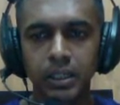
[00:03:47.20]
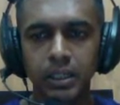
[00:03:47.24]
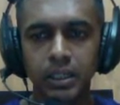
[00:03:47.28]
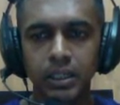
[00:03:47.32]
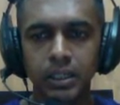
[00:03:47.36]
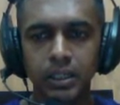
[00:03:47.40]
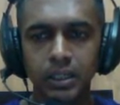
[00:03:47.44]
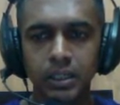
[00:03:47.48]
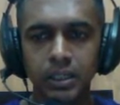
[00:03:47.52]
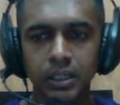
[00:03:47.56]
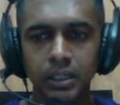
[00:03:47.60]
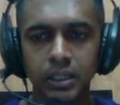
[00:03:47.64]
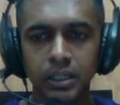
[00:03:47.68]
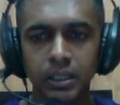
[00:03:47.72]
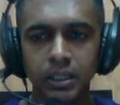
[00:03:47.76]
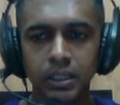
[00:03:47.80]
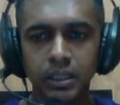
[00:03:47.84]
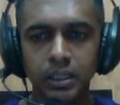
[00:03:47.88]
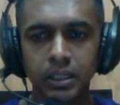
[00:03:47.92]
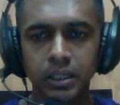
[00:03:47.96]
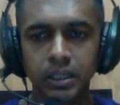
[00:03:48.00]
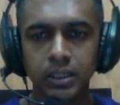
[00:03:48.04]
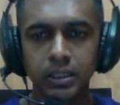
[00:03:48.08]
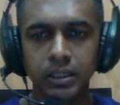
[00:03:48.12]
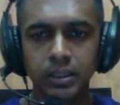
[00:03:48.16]

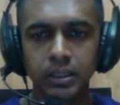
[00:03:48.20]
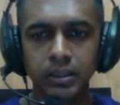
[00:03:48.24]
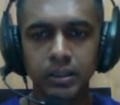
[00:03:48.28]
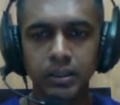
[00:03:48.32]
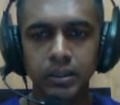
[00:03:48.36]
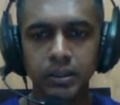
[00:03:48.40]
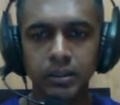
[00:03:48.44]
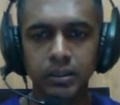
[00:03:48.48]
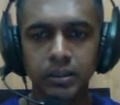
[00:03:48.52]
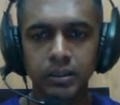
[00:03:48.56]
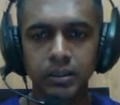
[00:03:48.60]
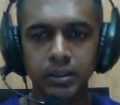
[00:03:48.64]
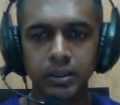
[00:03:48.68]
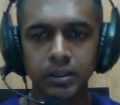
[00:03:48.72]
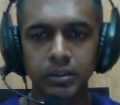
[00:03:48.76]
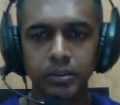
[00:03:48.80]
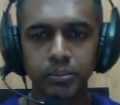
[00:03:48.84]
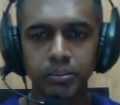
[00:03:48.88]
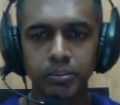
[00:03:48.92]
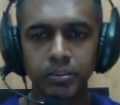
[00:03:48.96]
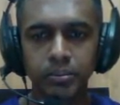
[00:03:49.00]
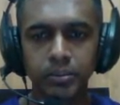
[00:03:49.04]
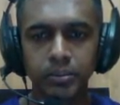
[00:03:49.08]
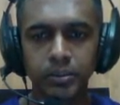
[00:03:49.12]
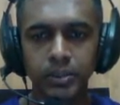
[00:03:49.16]
the
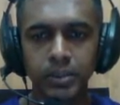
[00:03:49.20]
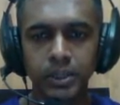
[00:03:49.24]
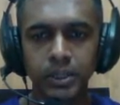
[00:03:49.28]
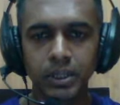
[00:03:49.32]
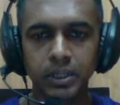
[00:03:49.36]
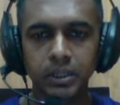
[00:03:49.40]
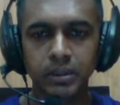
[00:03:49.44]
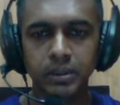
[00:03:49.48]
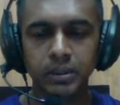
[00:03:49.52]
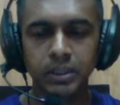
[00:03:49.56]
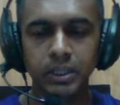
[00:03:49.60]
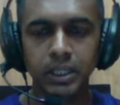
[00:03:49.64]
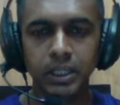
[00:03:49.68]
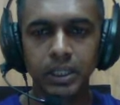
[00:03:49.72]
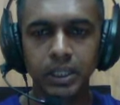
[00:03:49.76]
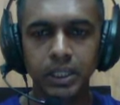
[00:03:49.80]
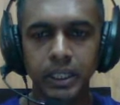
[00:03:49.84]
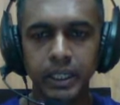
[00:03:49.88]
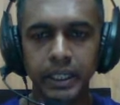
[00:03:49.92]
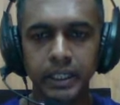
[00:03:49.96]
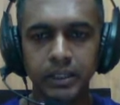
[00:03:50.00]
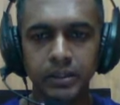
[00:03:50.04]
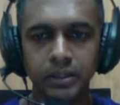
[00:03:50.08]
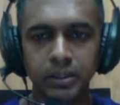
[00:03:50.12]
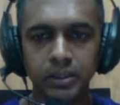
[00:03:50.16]
seen
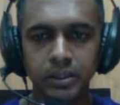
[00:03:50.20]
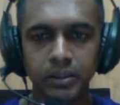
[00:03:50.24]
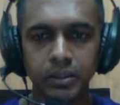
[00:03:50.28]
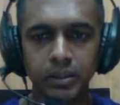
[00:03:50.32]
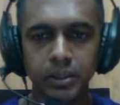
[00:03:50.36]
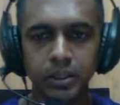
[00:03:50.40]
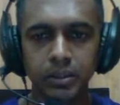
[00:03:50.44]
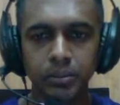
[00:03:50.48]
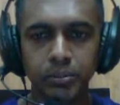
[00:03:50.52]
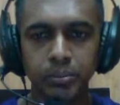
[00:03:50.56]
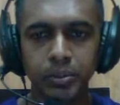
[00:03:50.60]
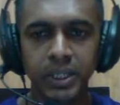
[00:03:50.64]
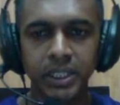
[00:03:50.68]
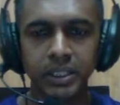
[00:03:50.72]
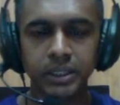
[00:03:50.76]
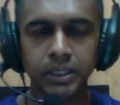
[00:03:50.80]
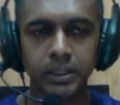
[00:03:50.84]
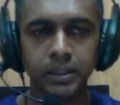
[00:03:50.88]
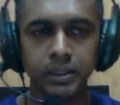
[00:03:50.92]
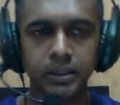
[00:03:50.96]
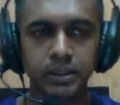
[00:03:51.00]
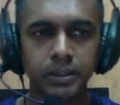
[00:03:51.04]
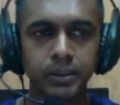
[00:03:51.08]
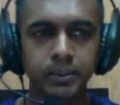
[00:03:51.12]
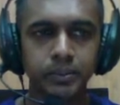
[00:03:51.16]
as your
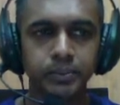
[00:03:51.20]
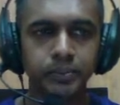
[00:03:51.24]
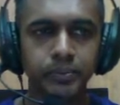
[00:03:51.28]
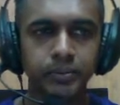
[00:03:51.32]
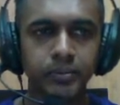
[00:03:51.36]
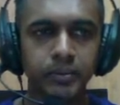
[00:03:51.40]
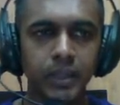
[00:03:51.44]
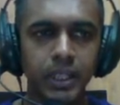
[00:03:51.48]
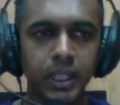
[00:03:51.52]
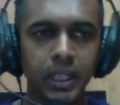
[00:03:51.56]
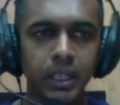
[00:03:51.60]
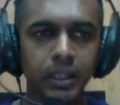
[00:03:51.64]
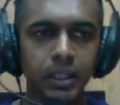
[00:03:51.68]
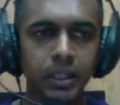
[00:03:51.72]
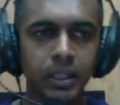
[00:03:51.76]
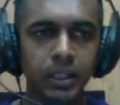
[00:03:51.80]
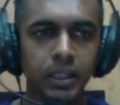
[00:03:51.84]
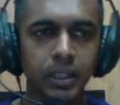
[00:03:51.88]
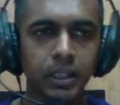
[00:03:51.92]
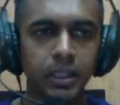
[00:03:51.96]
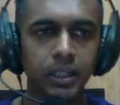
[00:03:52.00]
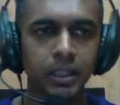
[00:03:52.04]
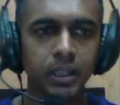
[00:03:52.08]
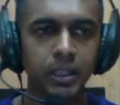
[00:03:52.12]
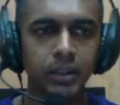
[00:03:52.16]
pages. Then
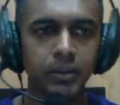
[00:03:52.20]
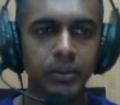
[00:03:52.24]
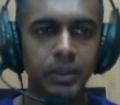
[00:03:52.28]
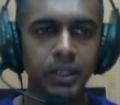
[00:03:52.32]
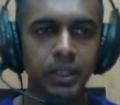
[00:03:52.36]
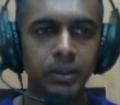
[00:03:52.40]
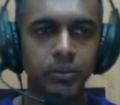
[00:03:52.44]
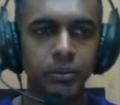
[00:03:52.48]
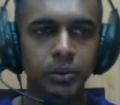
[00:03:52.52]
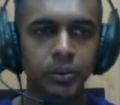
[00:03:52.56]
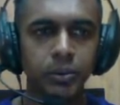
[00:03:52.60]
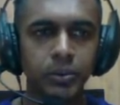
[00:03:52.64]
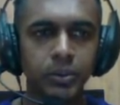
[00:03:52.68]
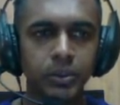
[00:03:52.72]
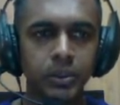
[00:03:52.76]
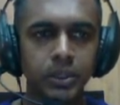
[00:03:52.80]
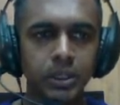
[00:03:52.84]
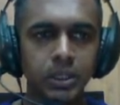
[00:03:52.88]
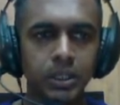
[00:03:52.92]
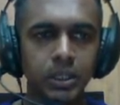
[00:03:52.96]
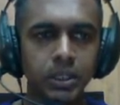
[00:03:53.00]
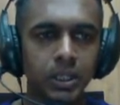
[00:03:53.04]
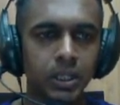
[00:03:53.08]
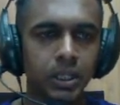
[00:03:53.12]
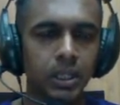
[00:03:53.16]
we move to
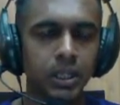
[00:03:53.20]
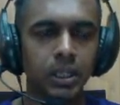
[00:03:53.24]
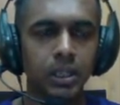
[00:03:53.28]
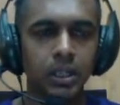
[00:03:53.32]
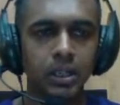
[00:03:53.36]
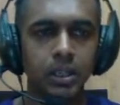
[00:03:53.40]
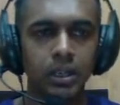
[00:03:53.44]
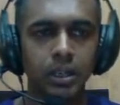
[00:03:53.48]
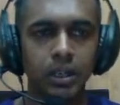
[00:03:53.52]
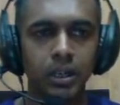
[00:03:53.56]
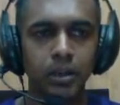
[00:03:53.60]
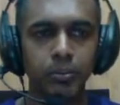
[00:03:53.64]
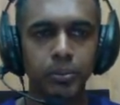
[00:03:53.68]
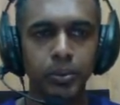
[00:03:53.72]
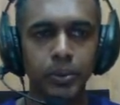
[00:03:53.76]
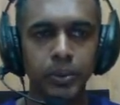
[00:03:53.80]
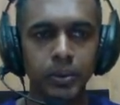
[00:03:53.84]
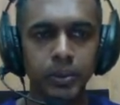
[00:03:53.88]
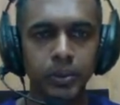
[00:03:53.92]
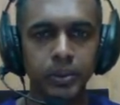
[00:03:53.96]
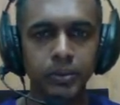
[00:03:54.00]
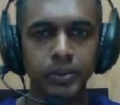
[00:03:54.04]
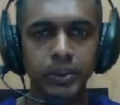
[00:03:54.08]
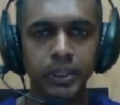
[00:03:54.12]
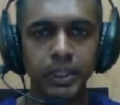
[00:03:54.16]
the
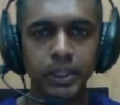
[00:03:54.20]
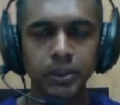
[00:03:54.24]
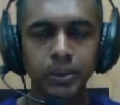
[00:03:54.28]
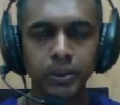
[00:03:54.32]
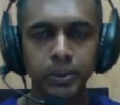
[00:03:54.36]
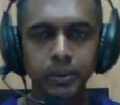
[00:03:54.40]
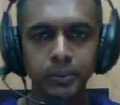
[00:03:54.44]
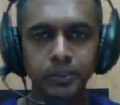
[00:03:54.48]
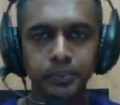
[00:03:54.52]
upload video.